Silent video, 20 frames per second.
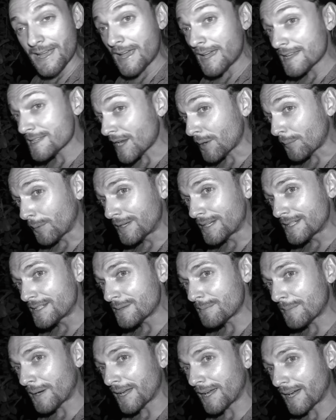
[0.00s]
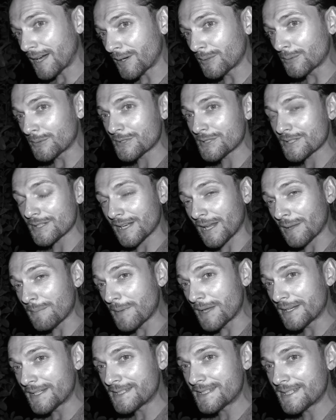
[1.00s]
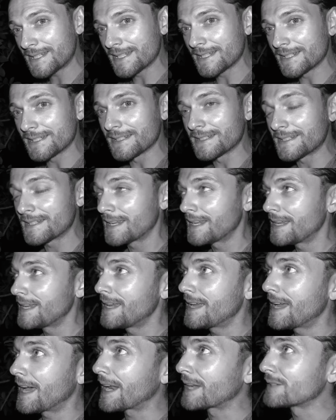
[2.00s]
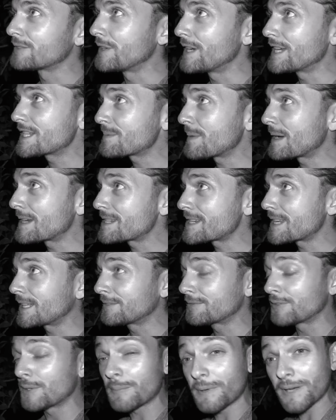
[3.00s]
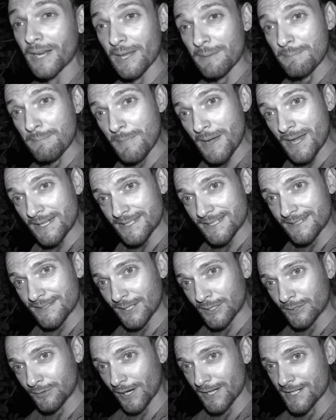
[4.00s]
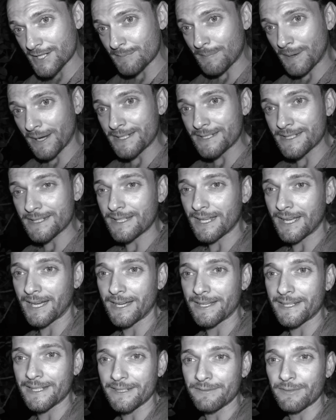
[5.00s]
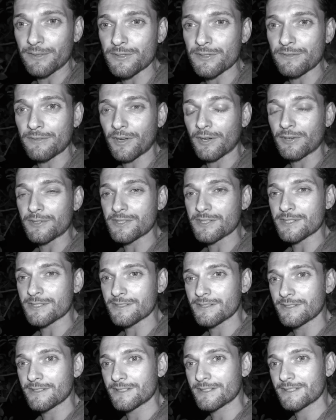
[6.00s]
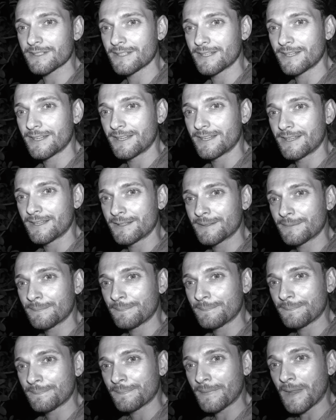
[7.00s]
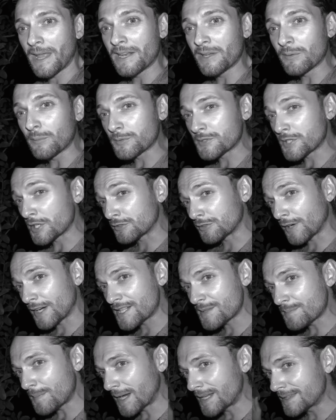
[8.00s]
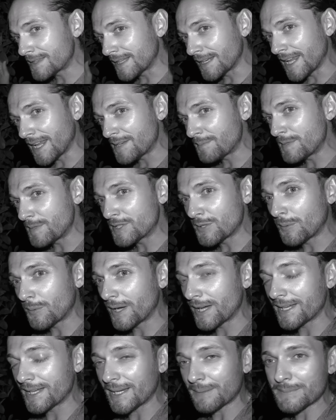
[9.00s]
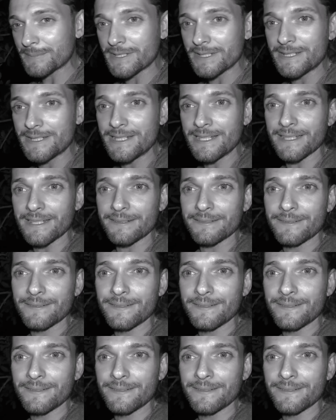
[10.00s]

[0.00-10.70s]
As I went into my house and I meditated and I raised myself up and I met the Christ mind in the higher levels of consciousness. And it was the Christ mind that led me to where I am today.